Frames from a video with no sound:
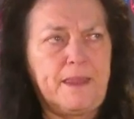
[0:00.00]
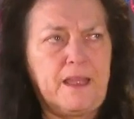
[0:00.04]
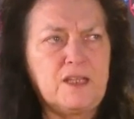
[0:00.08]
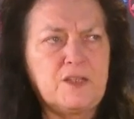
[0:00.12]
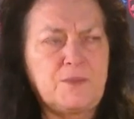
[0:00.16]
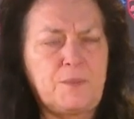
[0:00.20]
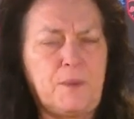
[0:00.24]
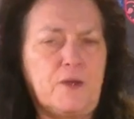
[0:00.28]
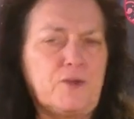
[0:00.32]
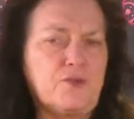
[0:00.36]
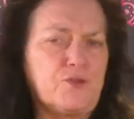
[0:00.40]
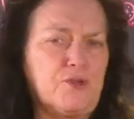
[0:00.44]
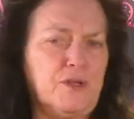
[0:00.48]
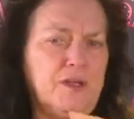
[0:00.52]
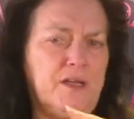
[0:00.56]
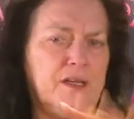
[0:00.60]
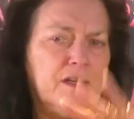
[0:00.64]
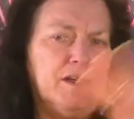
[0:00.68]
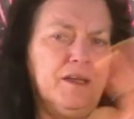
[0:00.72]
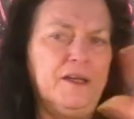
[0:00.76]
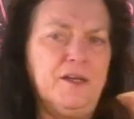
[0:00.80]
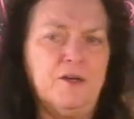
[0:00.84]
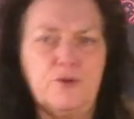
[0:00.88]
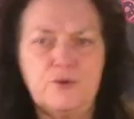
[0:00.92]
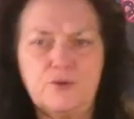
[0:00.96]
especially
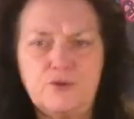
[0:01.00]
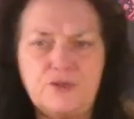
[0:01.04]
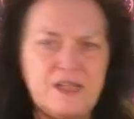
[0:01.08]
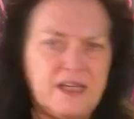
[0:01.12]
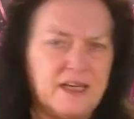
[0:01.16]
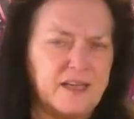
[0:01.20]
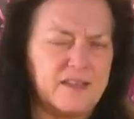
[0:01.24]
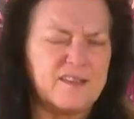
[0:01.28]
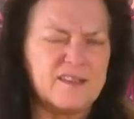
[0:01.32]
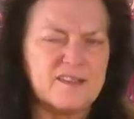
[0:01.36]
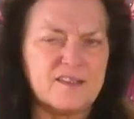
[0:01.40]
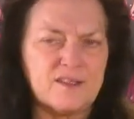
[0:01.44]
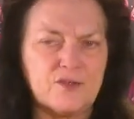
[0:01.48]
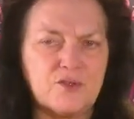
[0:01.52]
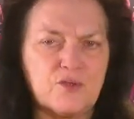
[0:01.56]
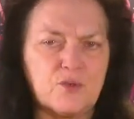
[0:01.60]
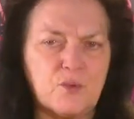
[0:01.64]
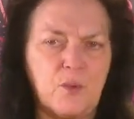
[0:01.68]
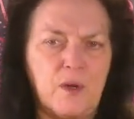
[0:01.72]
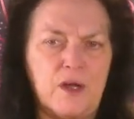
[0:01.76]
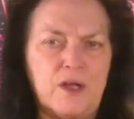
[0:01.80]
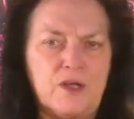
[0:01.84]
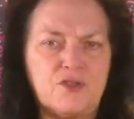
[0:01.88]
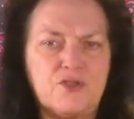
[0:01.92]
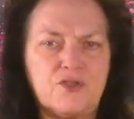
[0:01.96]
in near-death
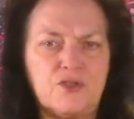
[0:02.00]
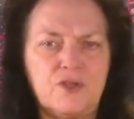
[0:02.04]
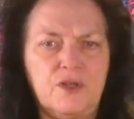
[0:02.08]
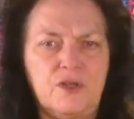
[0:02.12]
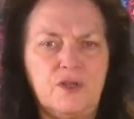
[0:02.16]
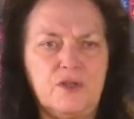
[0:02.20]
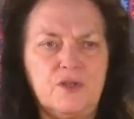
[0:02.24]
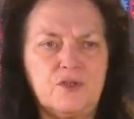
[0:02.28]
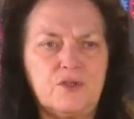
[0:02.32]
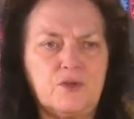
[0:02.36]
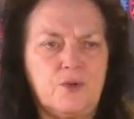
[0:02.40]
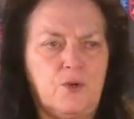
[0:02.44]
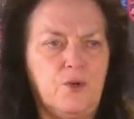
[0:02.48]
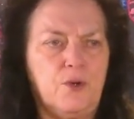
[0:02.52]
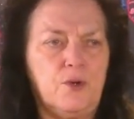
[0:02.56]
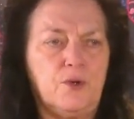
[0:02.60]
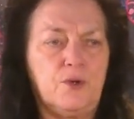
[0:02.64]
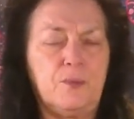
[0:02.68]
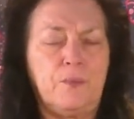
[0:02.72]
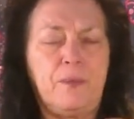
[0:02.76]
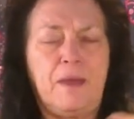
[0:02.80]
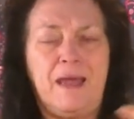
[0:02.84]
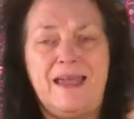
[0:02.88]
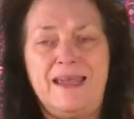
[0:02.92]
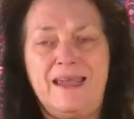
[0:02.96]
situations, or
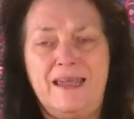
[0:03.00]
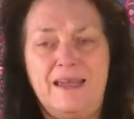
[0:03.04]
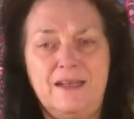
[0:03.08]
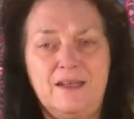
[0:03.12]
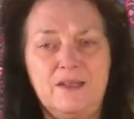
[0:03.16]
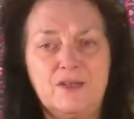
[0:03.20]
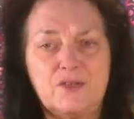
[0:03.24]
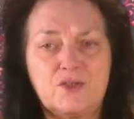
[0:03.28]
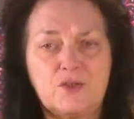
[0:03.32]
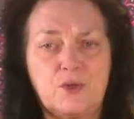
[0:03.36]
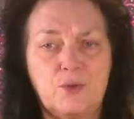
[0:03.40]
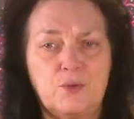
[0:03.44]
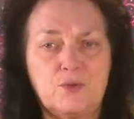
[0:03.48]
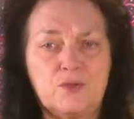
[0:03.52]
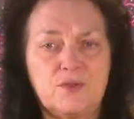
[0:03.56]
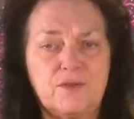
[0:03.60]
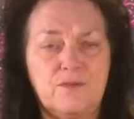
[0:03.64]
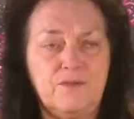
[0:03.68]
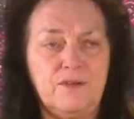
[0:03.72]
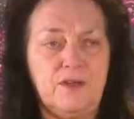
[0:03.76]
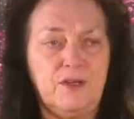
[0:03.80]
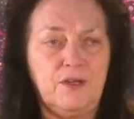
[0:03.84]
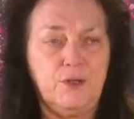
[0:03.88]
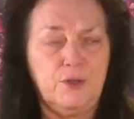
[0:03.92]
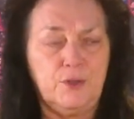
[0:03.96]
the pain is so
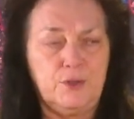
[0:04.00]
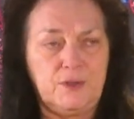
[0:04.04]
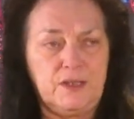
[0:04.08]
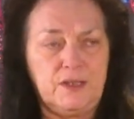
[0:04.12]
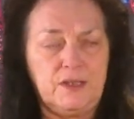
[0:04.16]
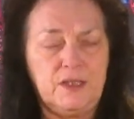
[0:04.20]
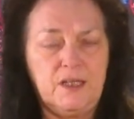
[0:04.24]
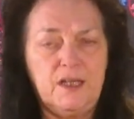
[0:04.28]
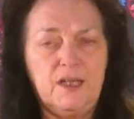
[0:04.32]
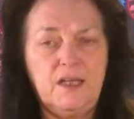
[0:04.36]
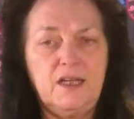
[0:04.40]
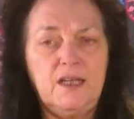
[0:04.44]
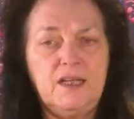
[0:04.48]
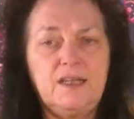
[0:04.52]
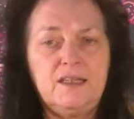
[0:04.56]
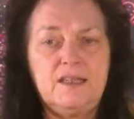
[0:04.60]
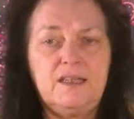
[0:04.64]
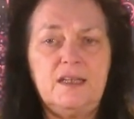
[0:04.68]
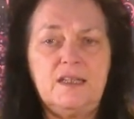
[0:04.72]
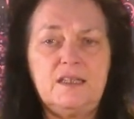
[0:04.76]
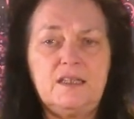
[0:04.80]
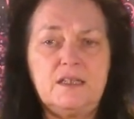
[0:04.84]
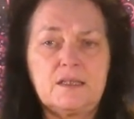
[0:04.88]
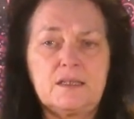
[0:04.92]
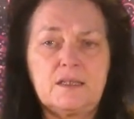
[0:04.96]
severe that
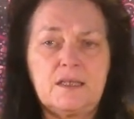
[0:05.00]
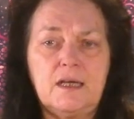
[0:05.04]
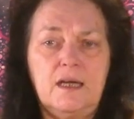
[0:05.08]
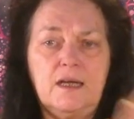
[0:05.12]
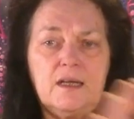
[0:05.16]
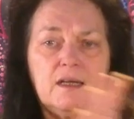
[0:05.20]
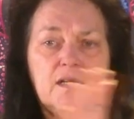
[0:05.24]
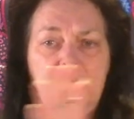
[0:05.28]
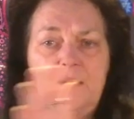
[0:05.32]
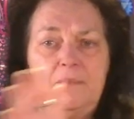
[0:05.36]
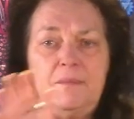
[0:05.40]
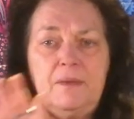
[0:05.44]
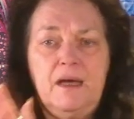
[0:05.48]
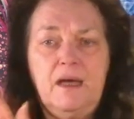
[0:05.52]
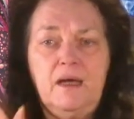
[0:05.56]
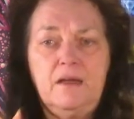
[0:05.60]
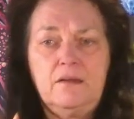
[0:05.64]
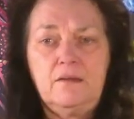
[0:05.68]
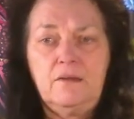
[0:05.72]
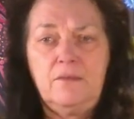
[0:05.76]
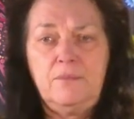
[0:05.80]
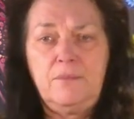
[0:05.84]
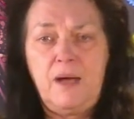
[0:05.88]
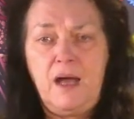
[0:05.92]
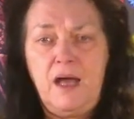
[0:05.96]
they just kind of come out of
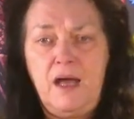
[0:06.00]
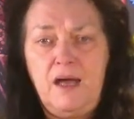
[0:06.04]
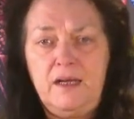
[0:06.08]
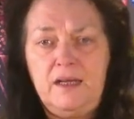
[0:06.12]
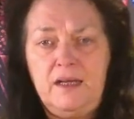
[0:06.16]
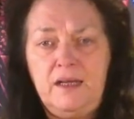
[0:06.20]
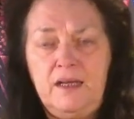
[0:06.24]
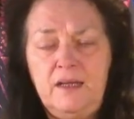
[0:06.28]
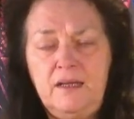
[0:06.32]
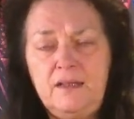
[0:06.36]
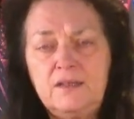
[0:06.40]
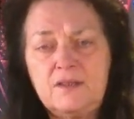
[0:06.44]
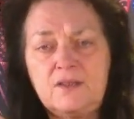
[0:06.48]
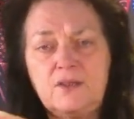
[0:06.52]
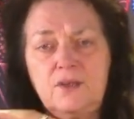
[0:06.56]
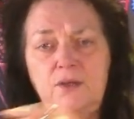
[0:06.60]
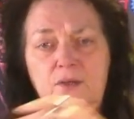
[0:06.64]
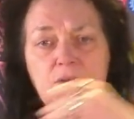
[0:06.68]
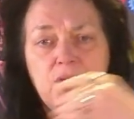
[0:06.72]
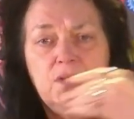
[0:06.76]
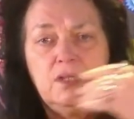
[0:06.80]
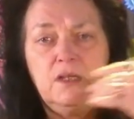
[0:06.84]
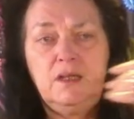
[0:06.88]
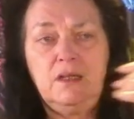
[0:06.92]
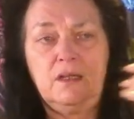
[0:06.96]
their body
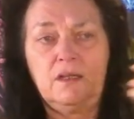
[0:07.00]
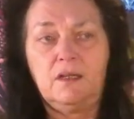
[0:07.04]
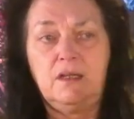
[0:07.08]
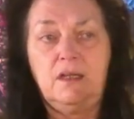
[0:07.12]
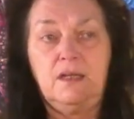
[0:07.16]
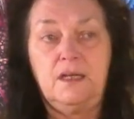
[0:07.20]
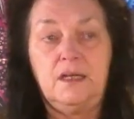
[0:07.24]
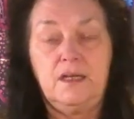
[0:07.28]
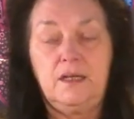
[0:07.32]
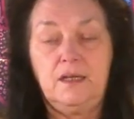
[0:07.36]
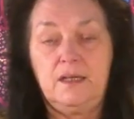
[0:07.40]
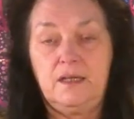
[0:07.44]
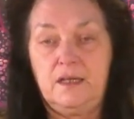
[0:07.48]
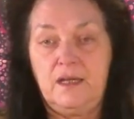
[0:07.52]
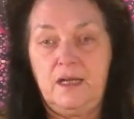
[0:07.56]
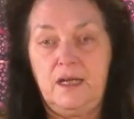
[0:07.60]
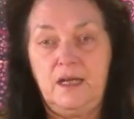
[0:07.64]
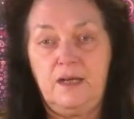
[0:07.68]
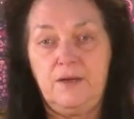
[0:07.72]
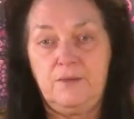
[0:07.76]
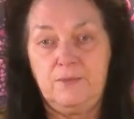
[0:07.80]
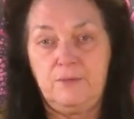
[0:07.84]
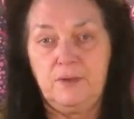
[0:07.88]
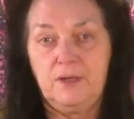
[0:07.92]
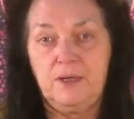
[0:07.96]
so that, you know, they
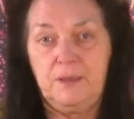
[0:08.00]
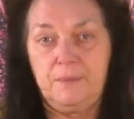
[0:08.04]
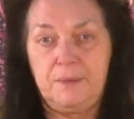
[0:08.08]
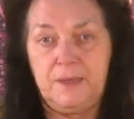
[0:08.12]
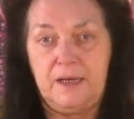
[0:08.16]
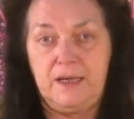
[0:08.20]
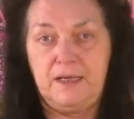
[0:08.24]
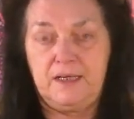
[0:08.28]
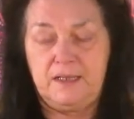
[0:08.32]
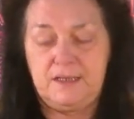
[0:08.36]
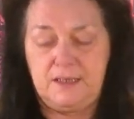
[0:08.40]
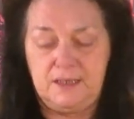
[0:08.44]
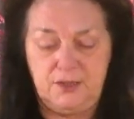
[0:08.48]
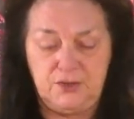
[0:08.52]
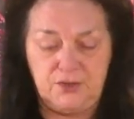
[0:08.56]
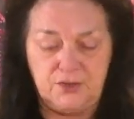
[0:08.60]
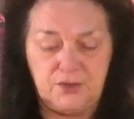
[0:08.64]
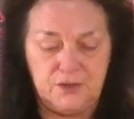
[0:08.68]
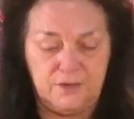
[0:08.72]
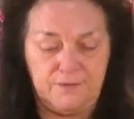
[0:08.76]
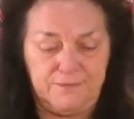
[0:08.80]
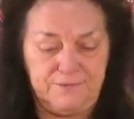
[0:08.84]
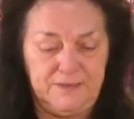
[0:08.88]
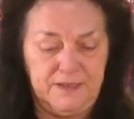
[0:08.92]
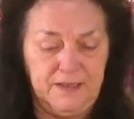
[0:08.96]
ain't really paying
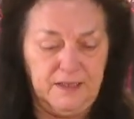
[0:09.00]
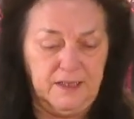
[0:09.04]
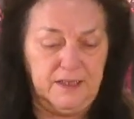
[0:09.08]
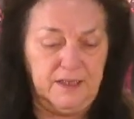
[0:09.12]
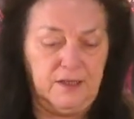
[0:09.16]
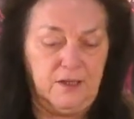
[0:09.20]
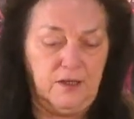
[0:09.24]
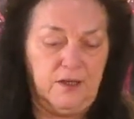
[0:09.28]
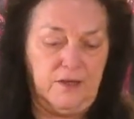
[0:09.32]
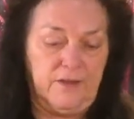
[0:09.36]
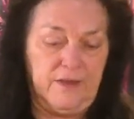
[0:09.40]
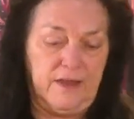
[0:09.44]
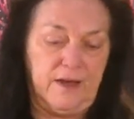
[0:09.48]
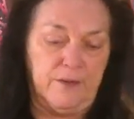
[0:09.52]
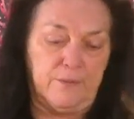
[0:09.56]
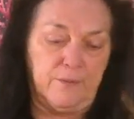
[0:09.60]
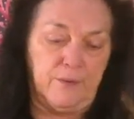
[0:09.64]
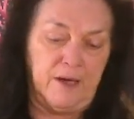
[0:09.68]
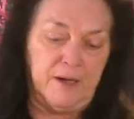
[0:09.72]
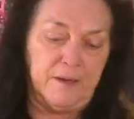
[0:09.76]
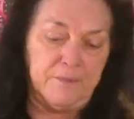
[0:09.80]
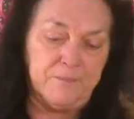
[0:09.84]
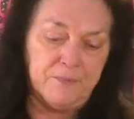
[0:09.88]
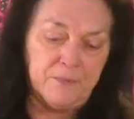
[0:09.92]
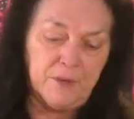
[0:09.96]
attention to feeling all of that,
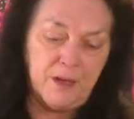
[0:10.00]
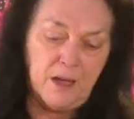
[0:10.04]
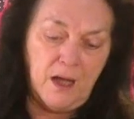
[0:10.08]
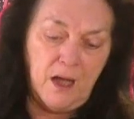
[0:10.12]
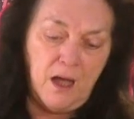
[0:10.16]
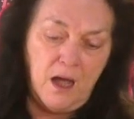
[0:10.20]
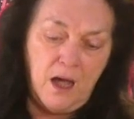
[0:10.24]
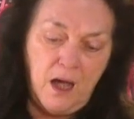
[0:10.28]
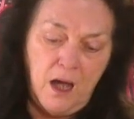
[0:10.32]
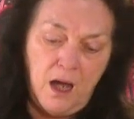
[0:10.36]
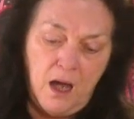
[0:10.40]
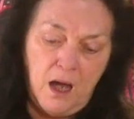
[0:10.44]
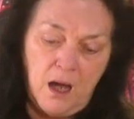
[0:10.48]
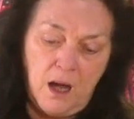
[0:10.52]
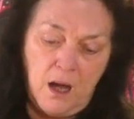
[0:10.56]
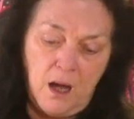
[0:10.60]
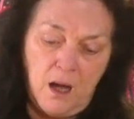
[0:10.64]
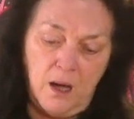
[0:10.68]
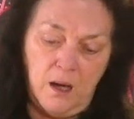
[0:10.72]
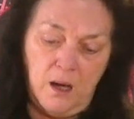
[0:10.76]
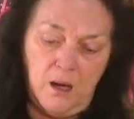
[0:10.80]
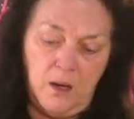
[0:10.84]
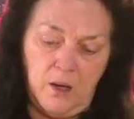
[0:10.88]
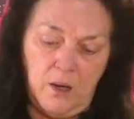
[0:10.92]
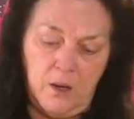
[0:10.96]
right?
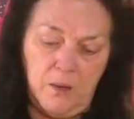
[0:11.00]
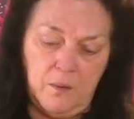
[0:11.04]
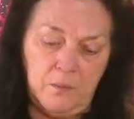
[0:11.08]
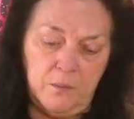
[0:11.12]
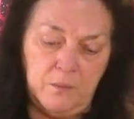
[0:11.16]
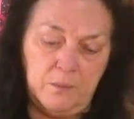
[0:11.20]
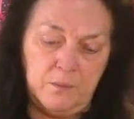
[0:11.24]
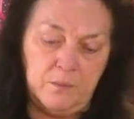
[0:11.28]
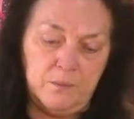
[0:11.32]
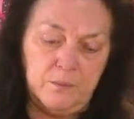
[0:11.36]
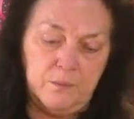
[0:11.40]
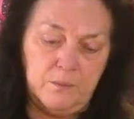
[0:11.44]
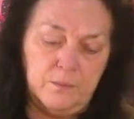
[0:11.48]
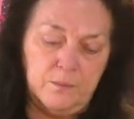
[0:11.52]
Um,